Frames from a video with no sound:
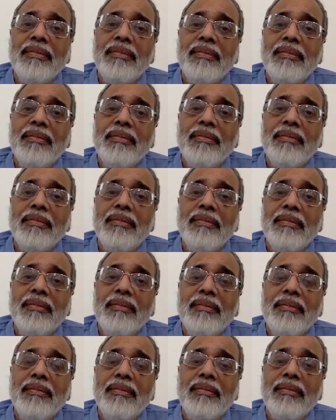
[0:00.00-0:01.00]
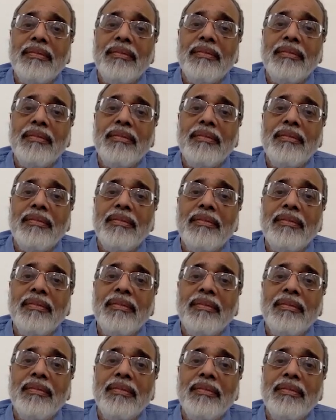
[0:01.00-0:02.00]

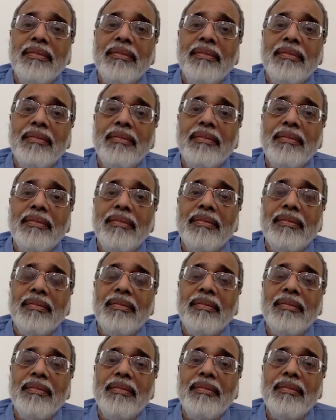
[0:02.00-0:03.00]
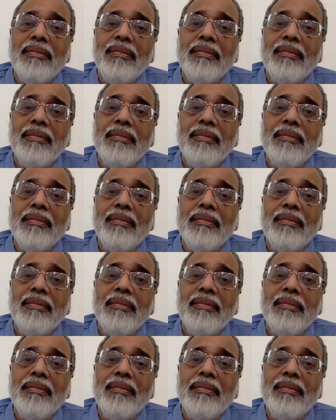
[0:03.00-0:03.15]
[no speech]